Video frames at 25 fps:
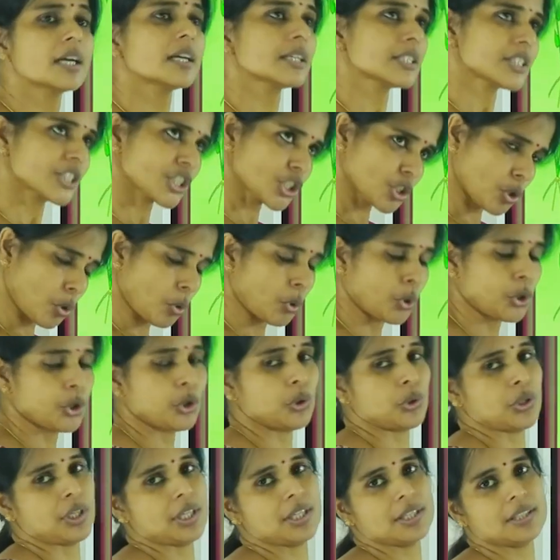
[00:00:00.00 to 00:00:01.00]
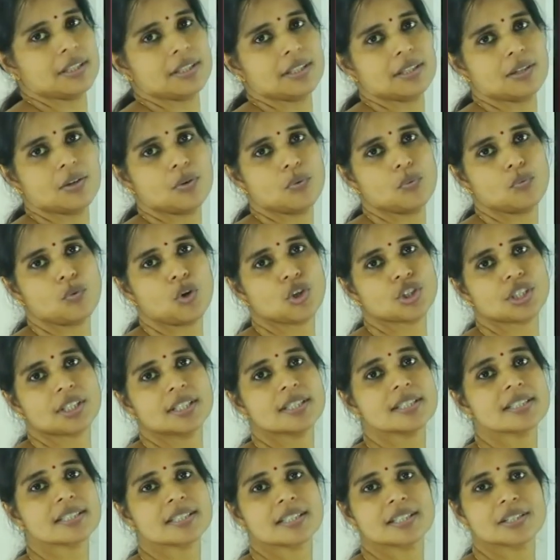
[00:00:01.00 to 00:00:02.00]
stolon. What
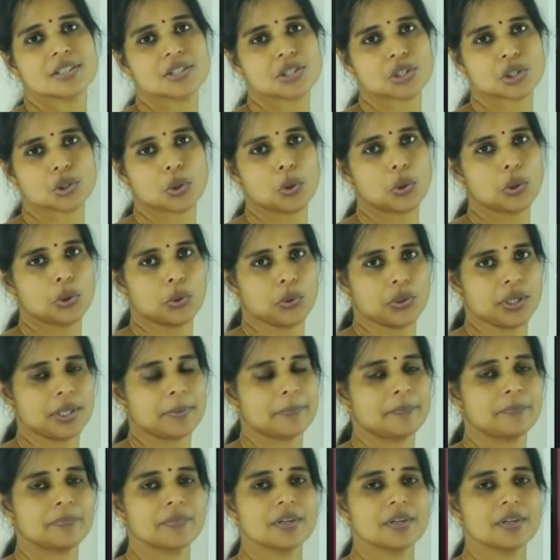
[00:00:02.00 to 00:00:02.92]
is stolon?